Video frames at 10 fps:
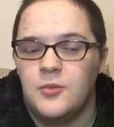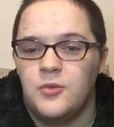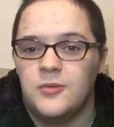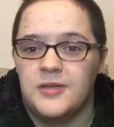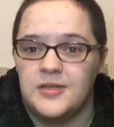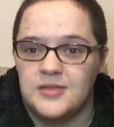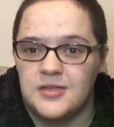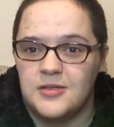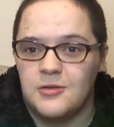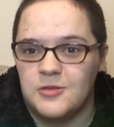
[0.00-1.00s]
we're being
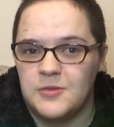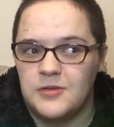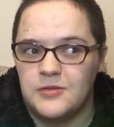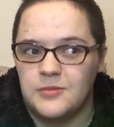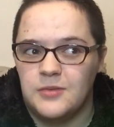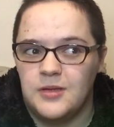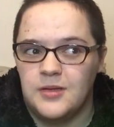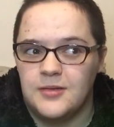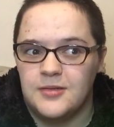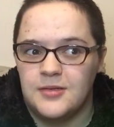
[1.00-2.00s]
sent to the hospital
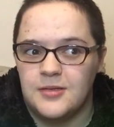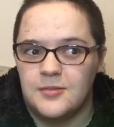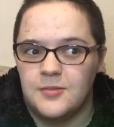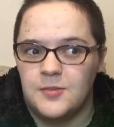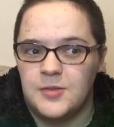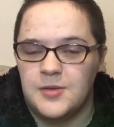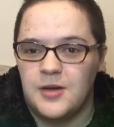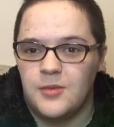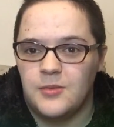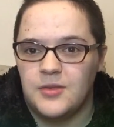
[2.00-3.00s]
into the
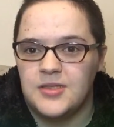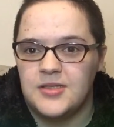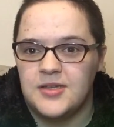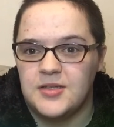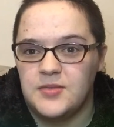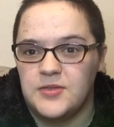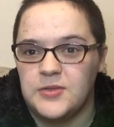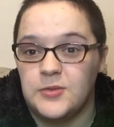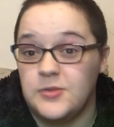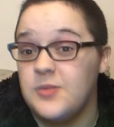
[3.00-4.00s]
department where they test for
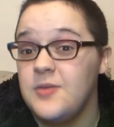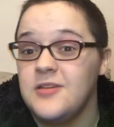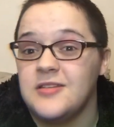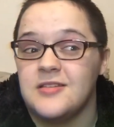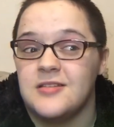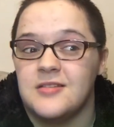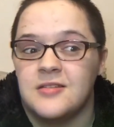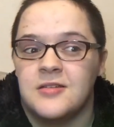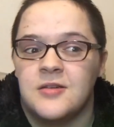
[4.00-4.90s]
autoimmune diseases,